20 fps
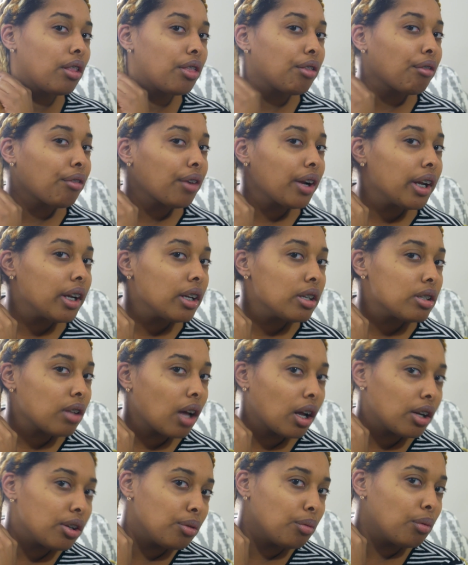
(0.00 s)
3,
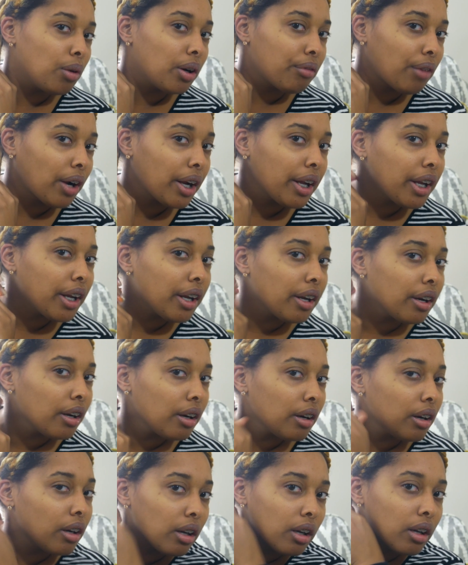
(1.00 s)
so I do one right
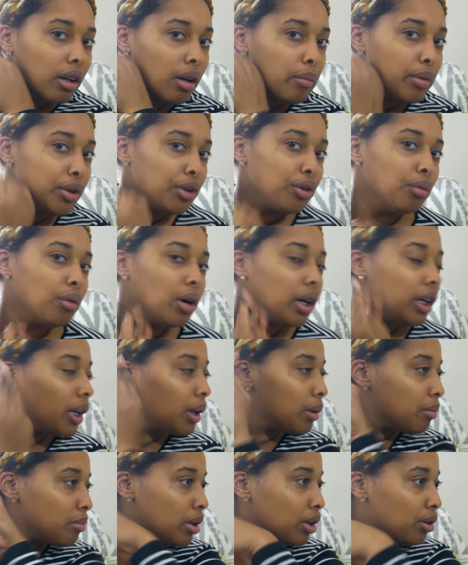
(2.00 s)
here, I'm gonna do one
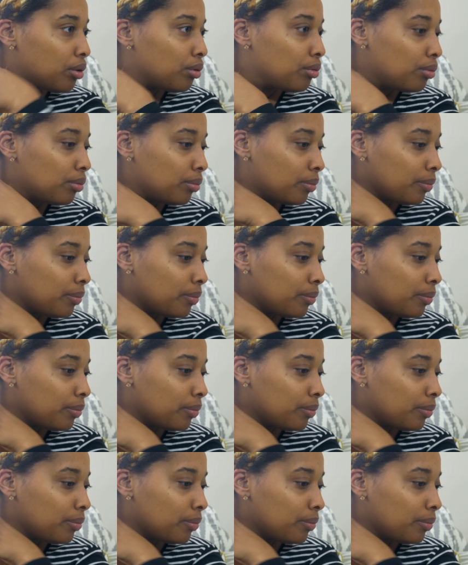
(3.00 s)
in the middle,